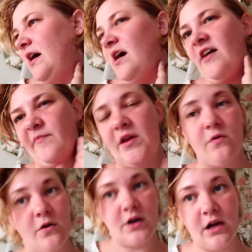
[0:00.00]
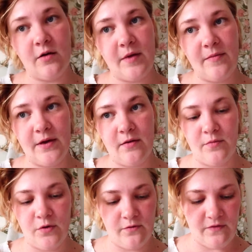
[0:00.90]
have been ordering all my
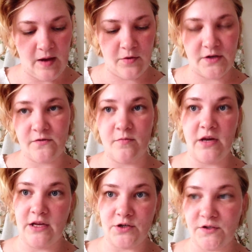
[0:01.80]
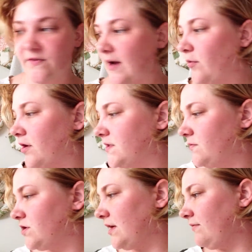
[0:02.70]
bamboo fabrics from Nature's Fabrics,
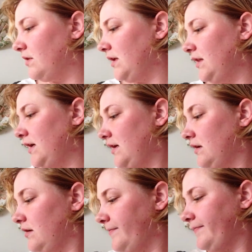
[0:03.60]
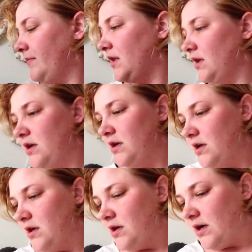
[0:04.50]
which I really like.
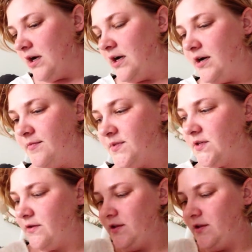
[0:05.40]
So it